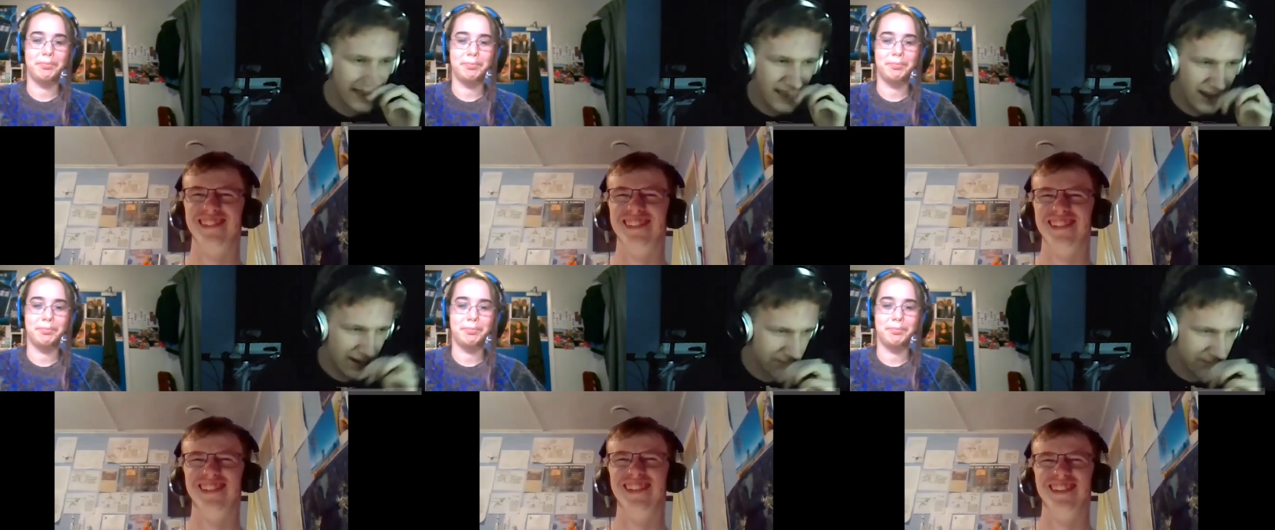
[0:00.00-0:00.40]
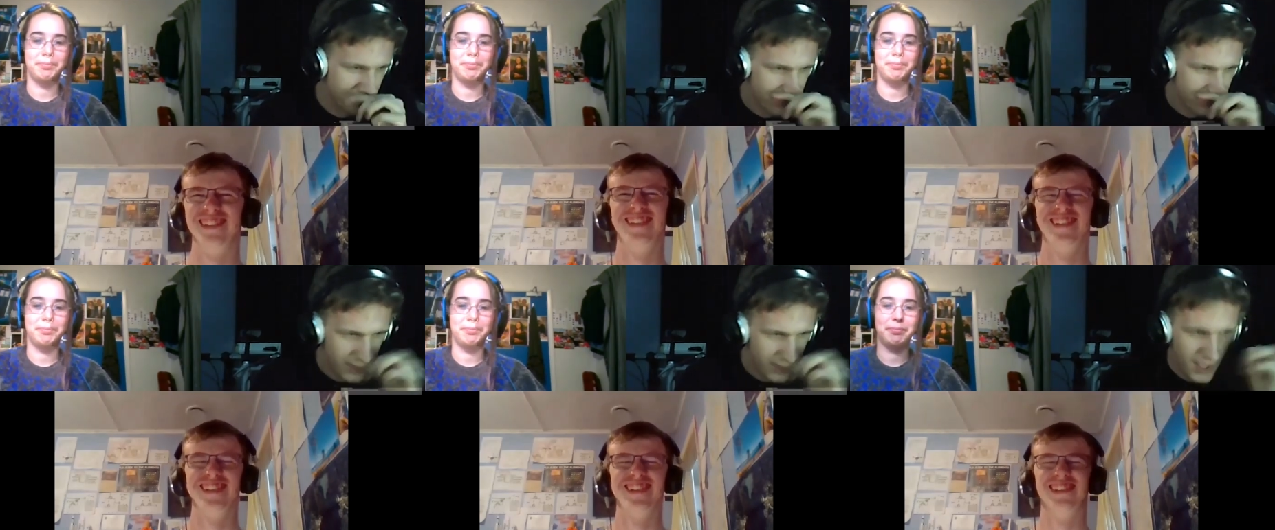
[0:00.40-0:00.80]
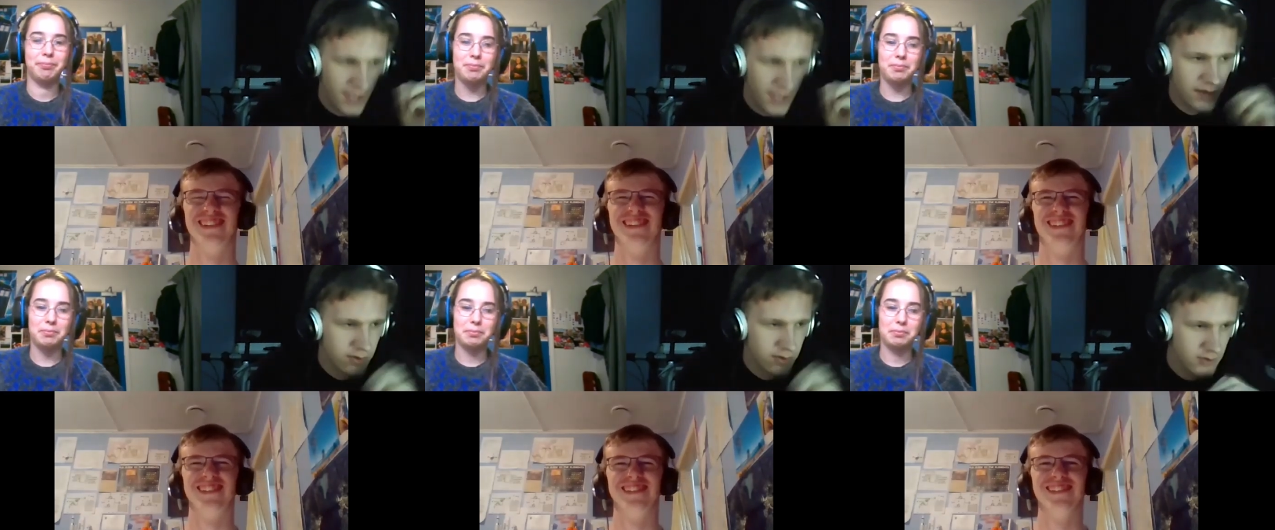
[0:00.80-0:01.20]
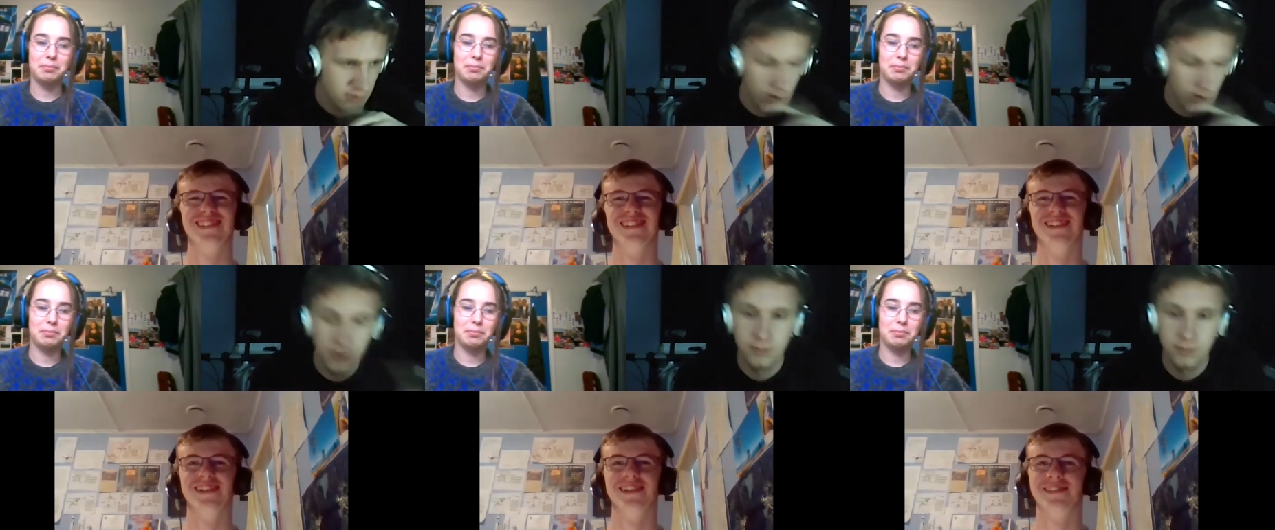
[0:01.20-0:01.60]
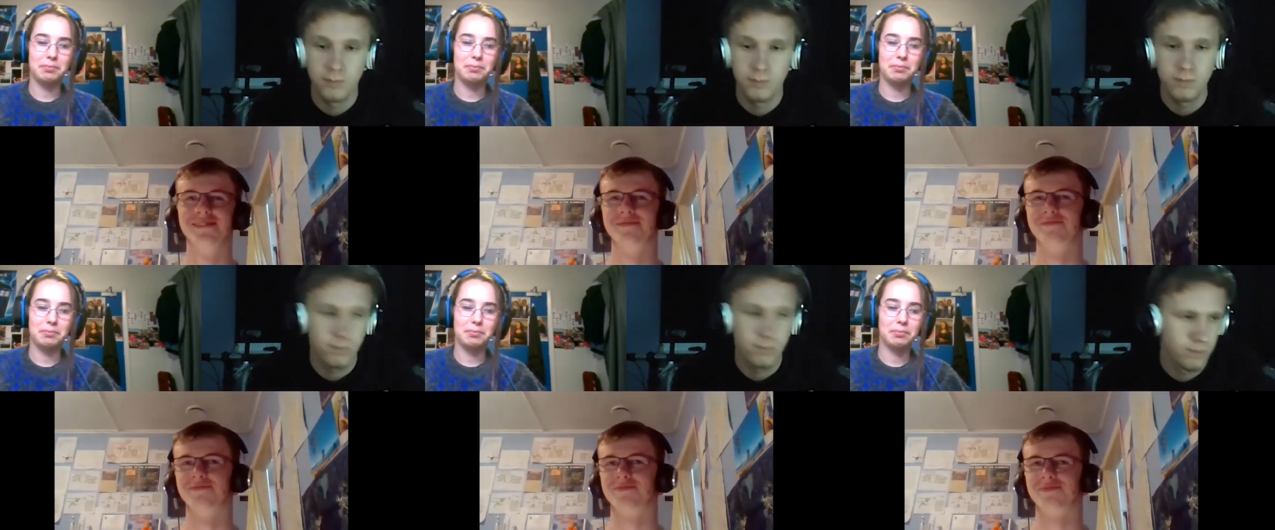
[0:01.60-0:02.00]
Speaker 1: Um, and so his
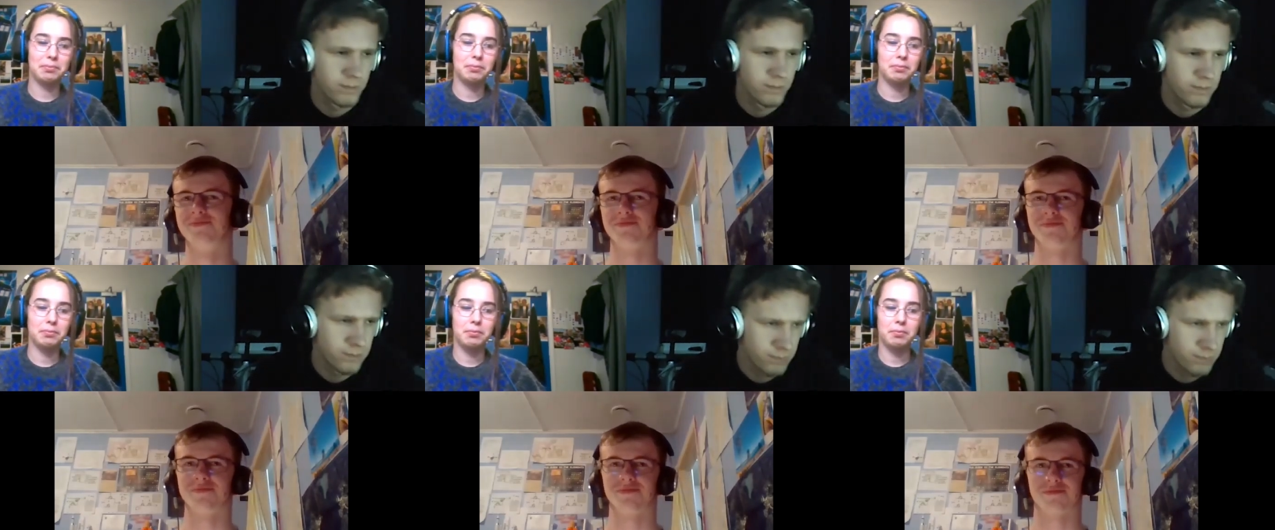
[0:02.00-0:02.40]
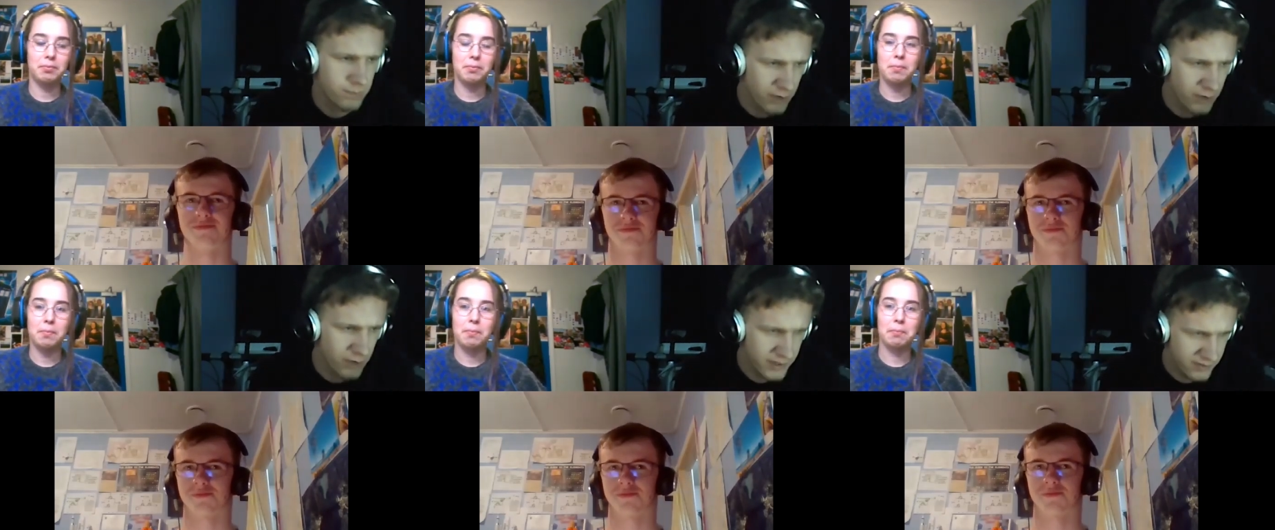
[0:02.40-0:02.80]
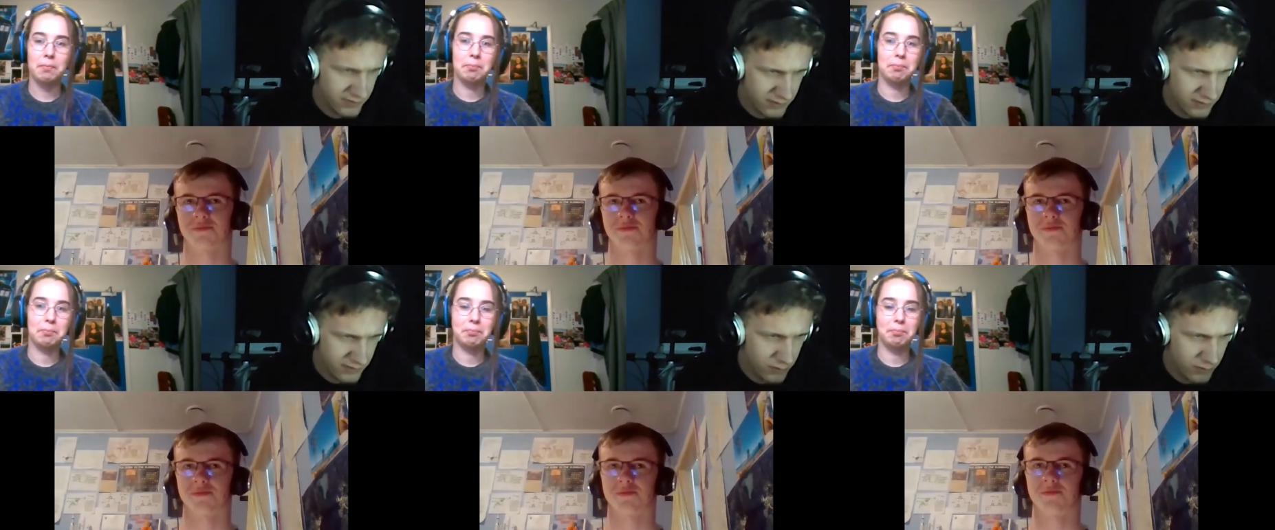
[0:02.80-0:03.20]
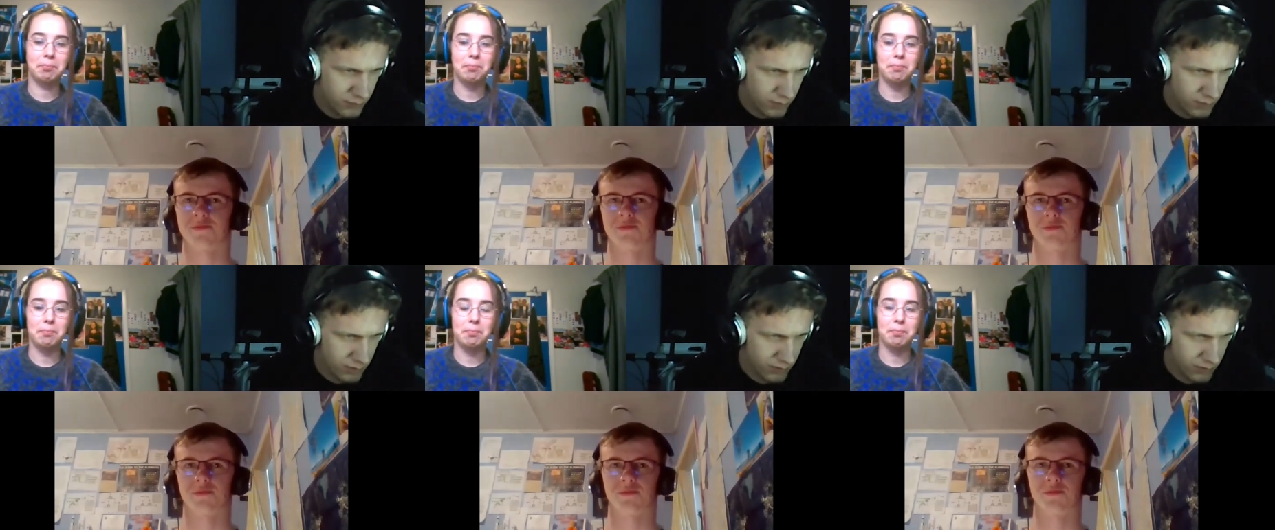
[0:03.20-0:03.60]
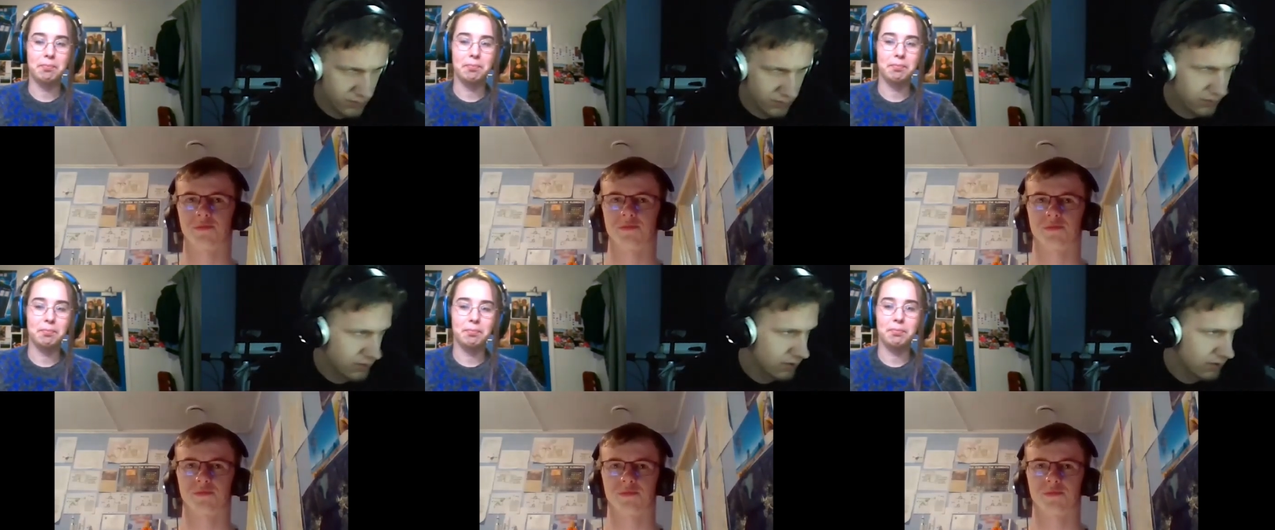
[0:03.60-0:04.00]
predecessor
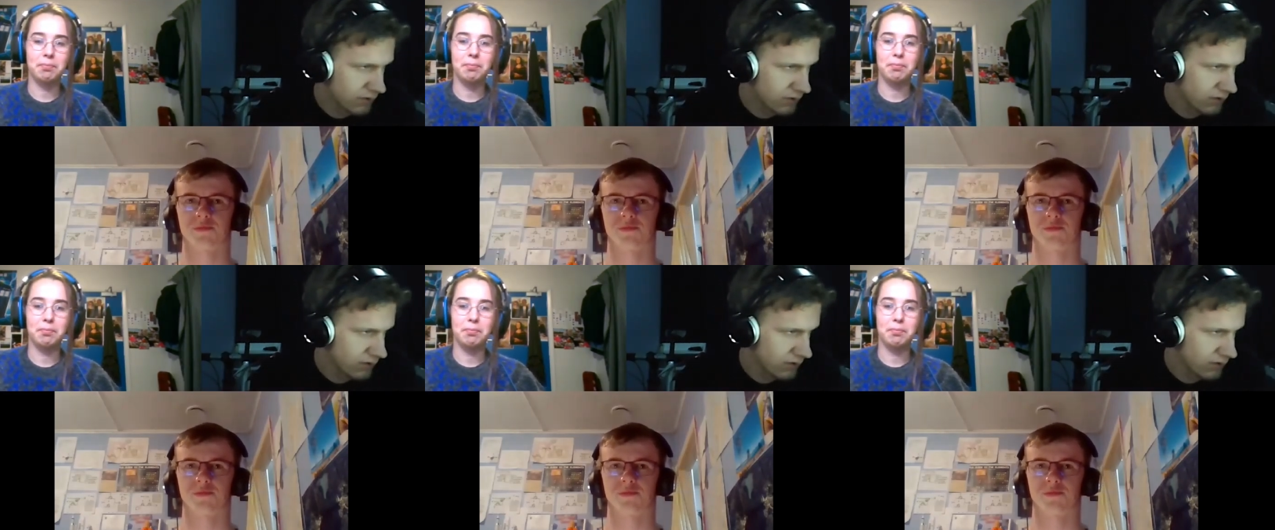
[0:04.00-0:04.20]
was